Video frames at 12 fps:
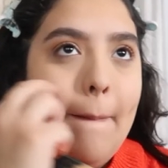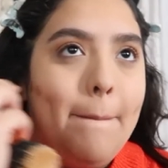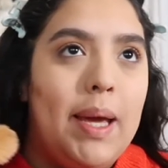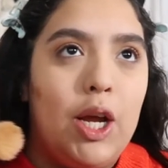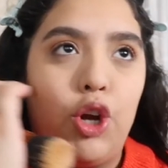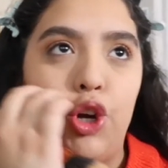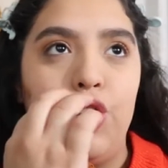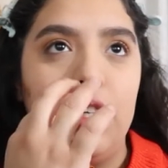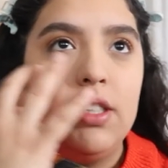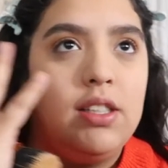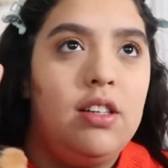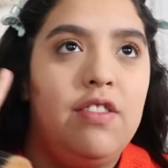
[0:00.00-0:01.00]
beard
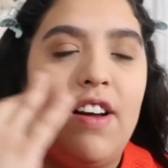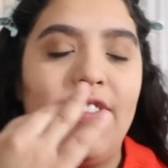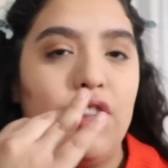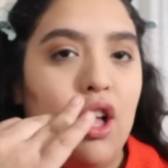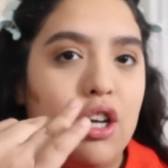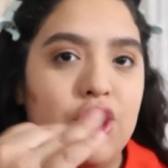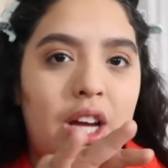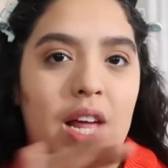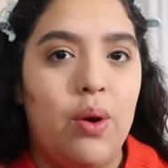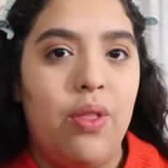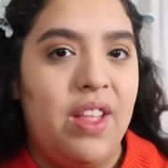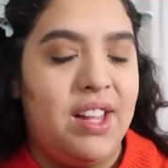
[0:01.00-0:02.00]
5 o'clock
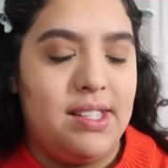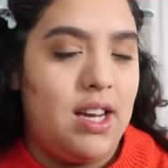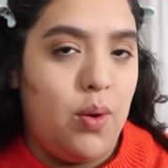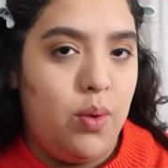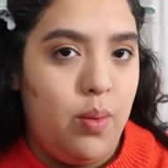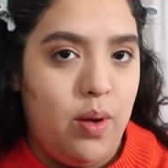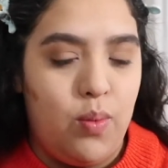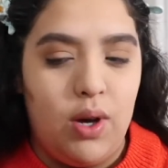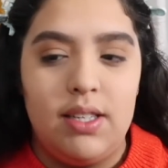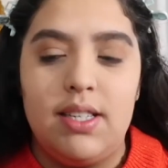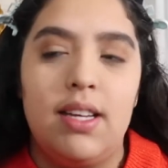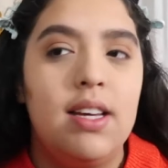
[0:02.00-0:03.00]
shadow, and that's not what we
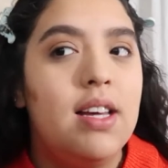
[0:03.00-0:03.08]
want.